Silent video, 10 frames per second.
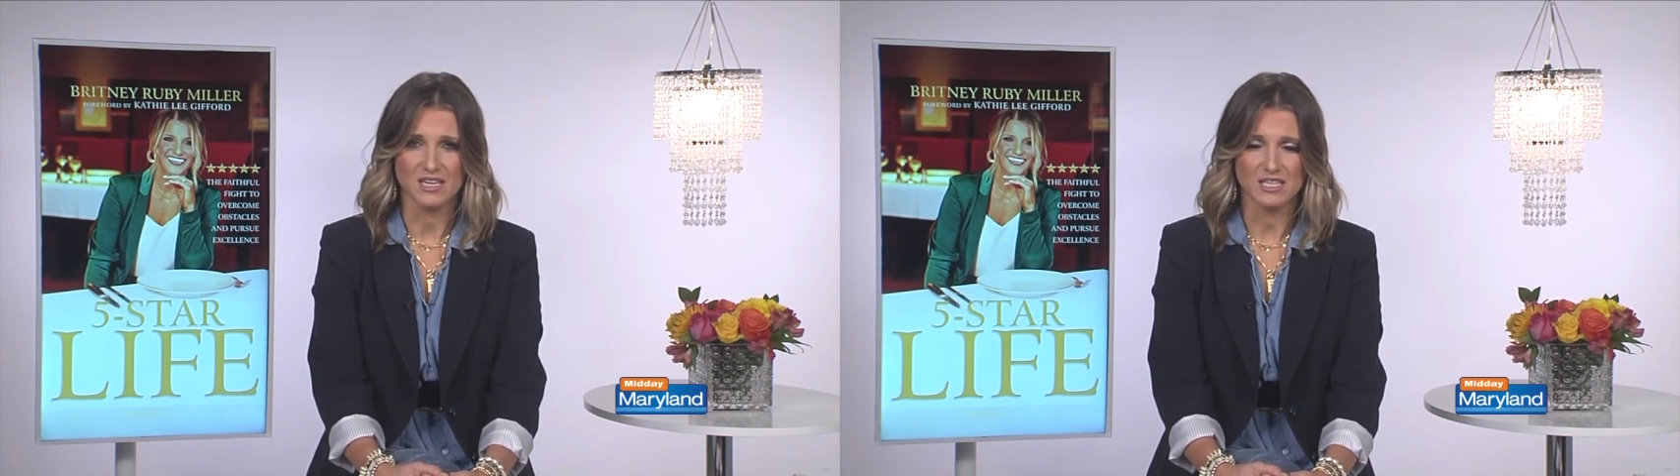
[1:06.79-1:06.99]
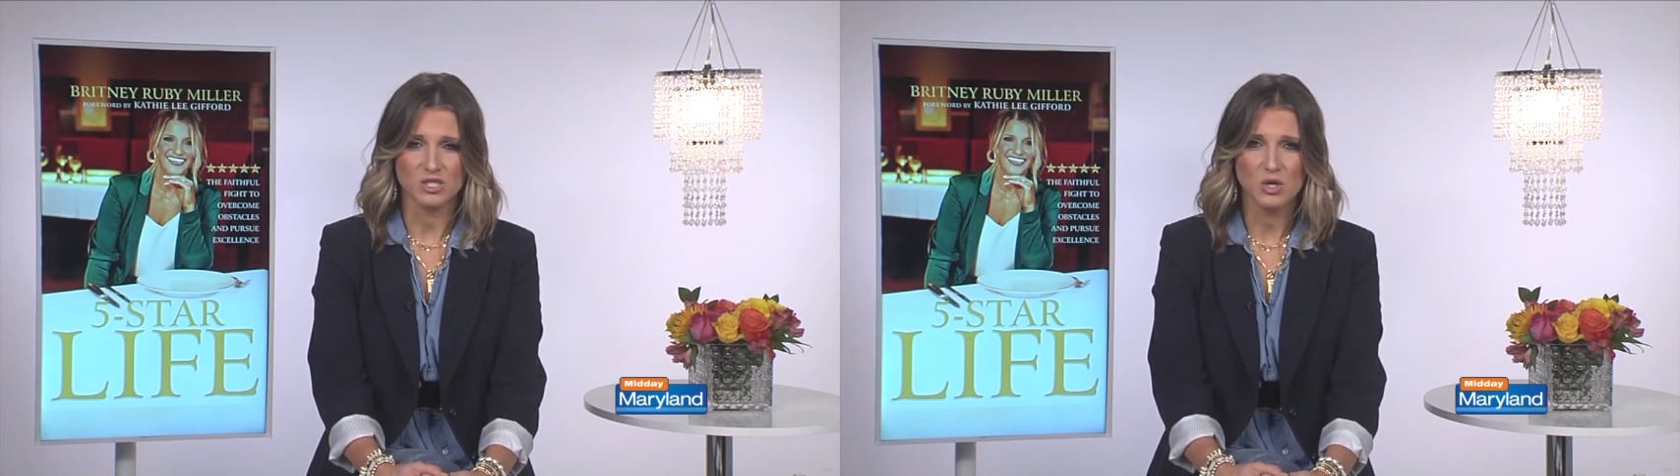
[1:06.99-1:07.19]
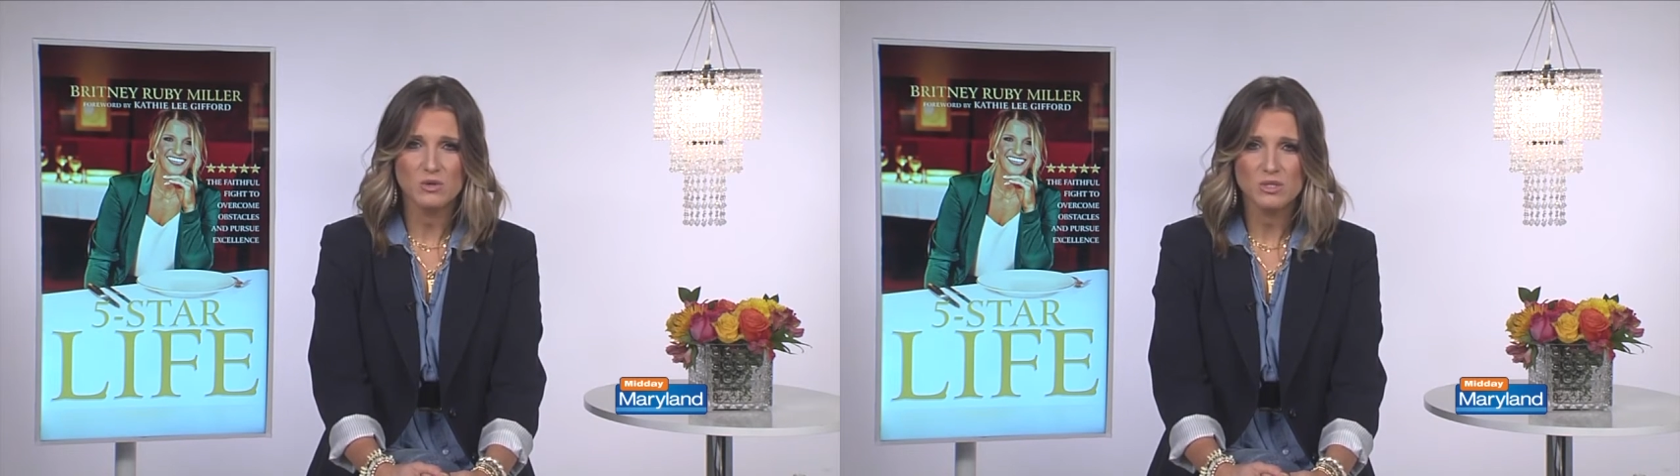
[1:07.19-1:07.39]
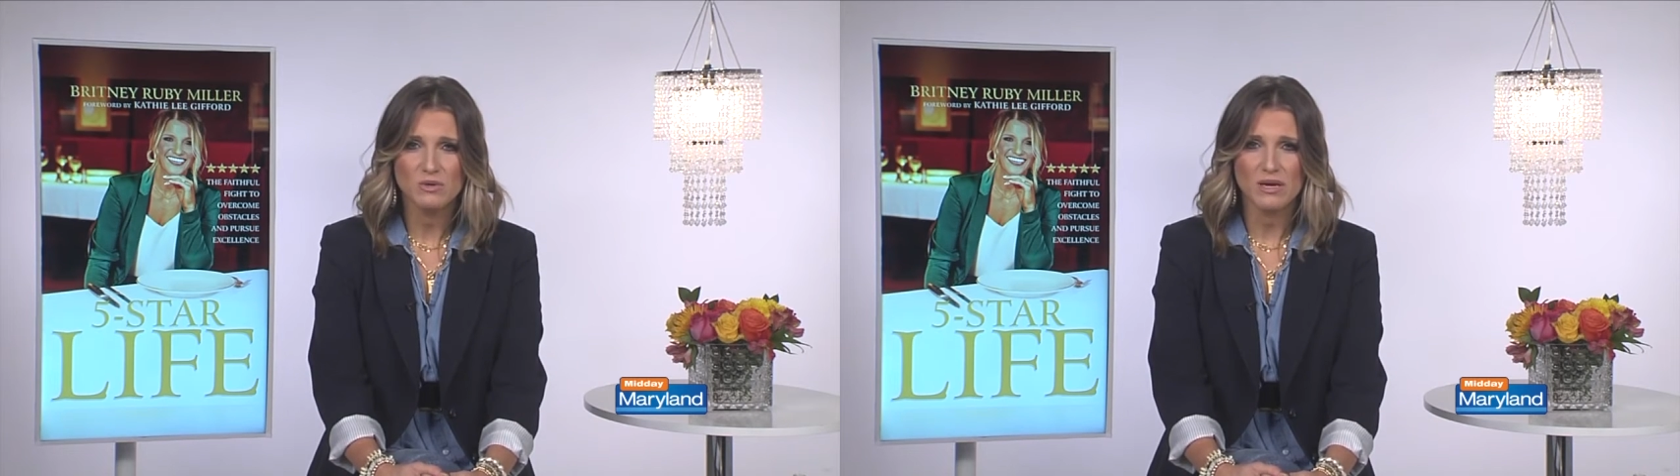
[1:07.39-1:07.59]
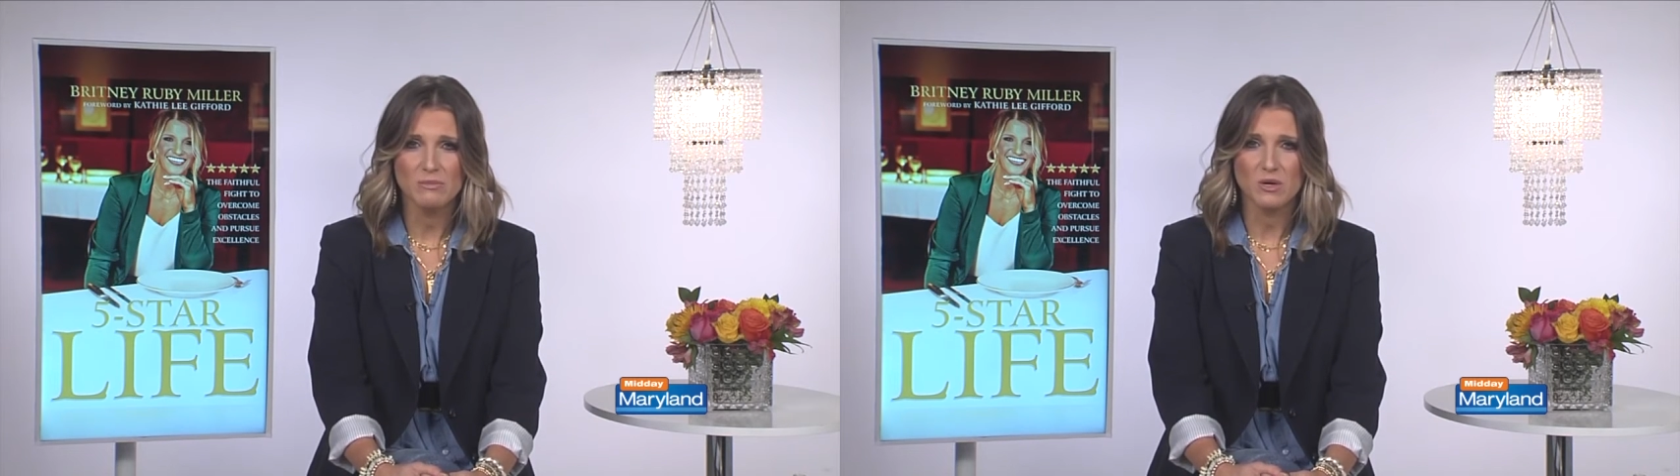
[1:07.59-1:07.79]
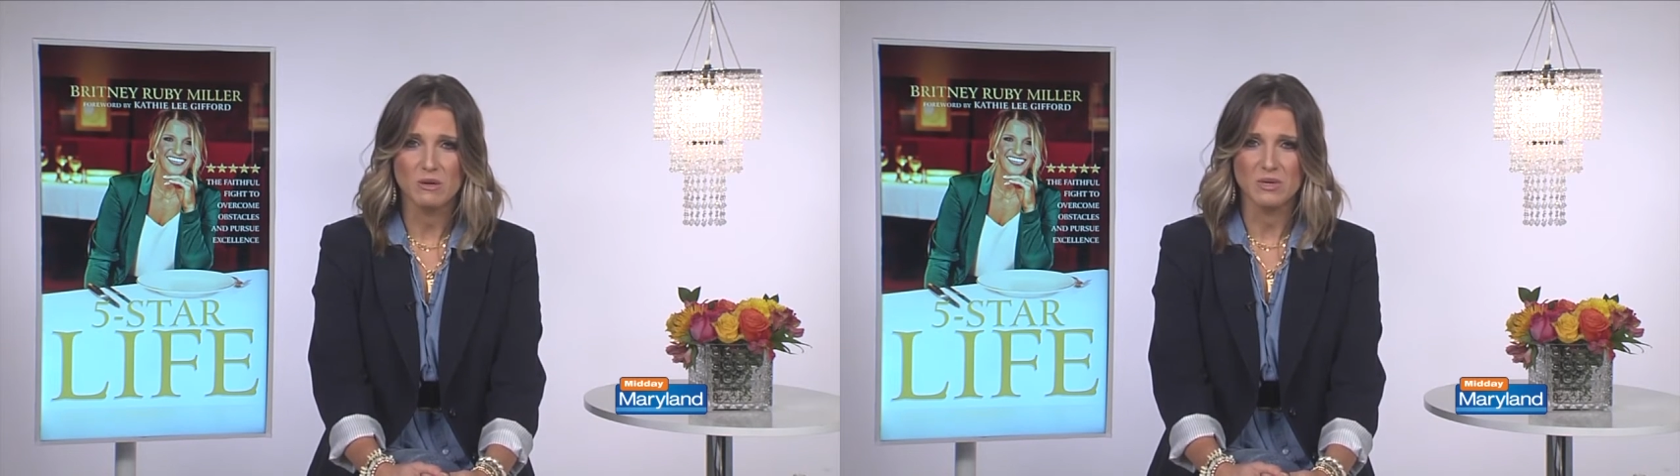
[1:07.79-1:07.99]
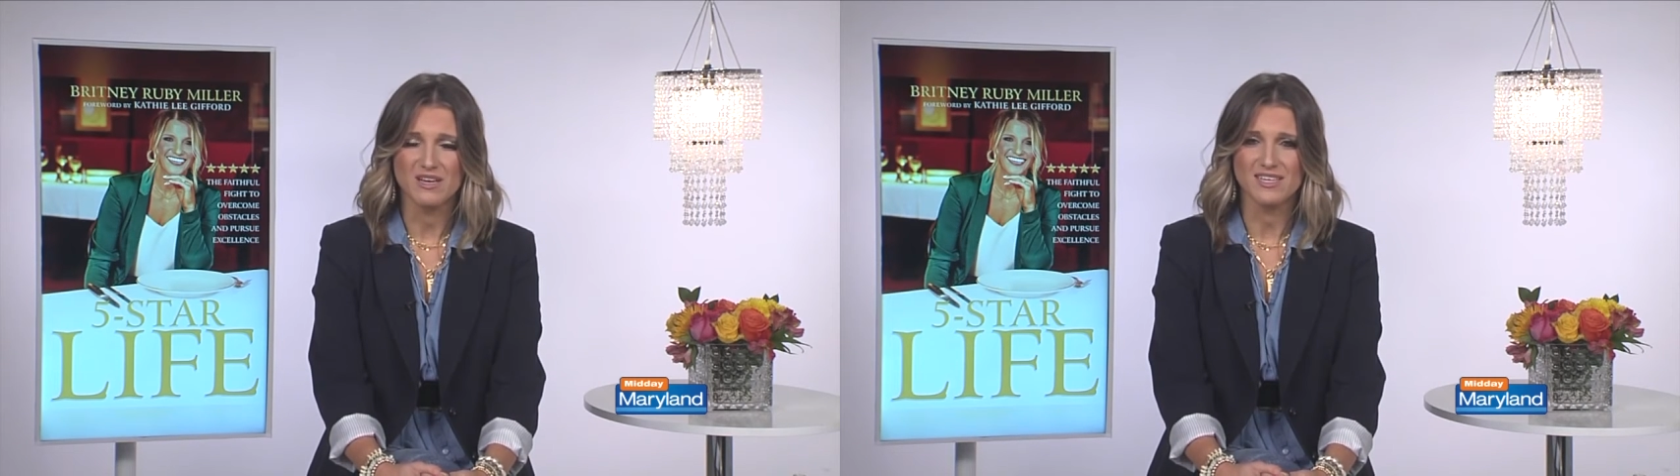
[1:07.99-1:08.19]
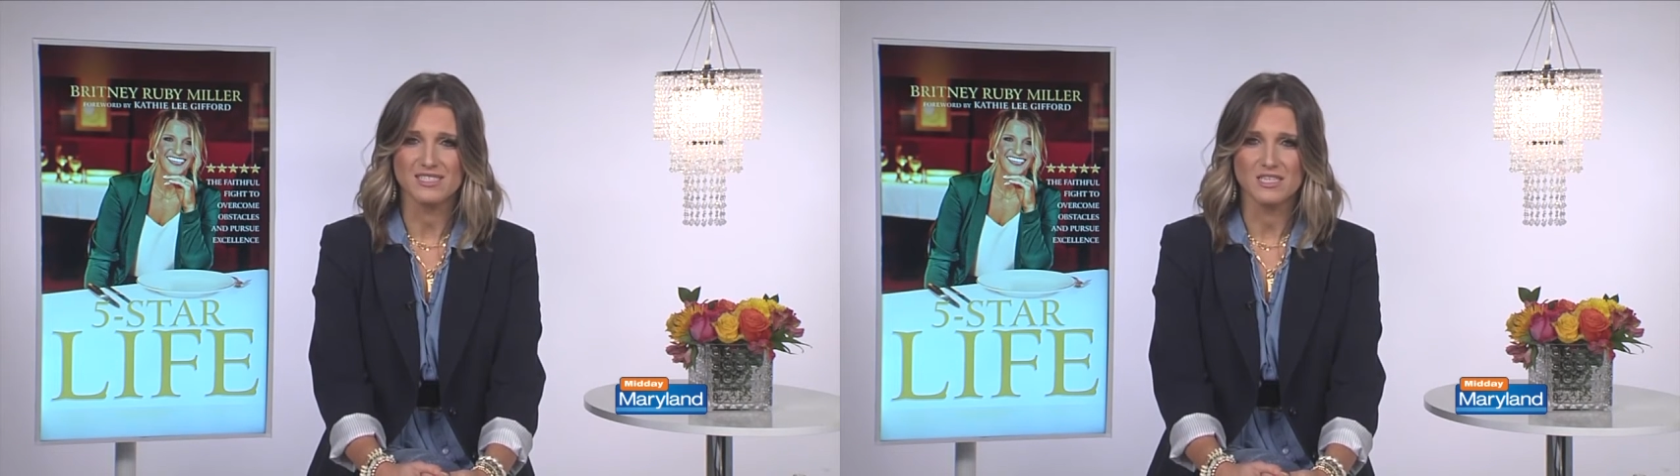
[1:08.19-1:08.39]
And I chose to write a book
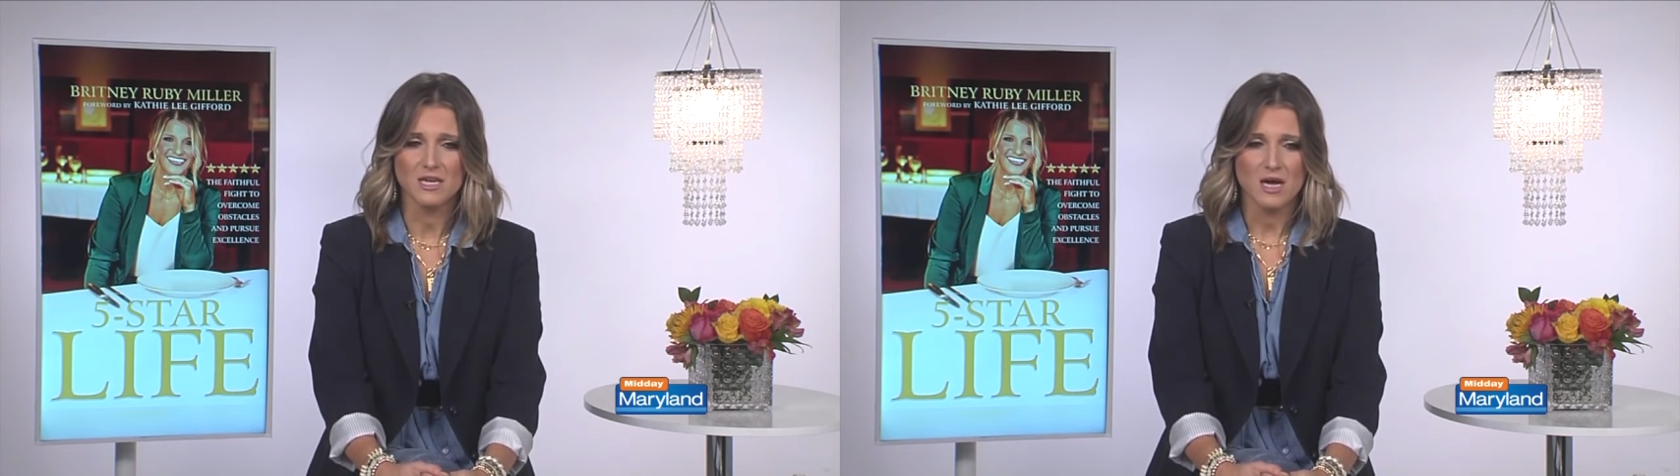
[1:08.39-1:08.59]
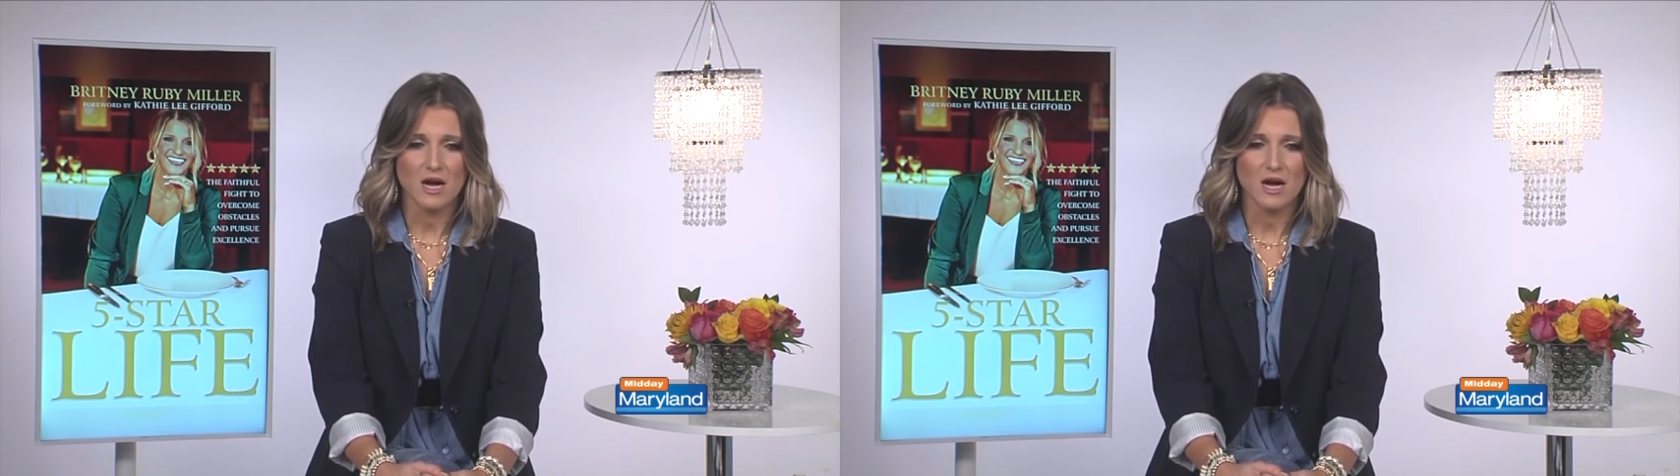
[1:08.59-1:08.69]
because,